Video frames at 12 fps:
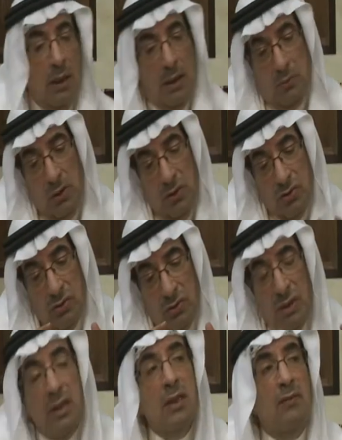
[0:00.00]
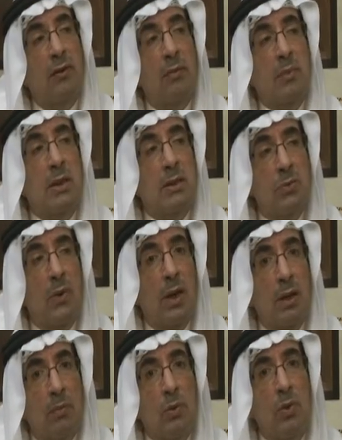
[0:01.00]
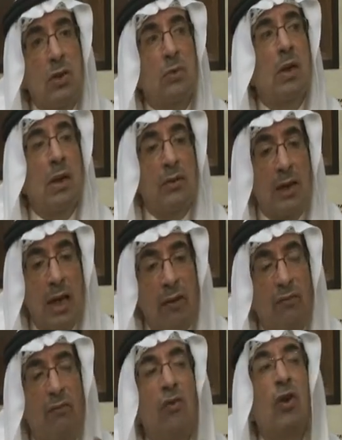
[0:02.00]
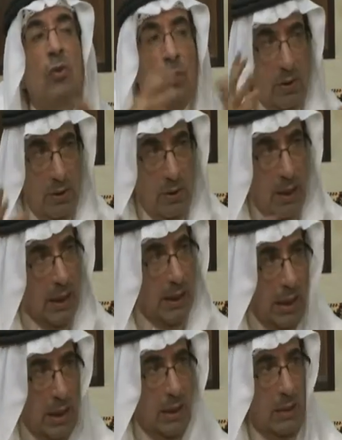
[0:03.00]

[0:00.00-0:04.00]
concentrate in the Philippines. Why? Because they are fewer. I can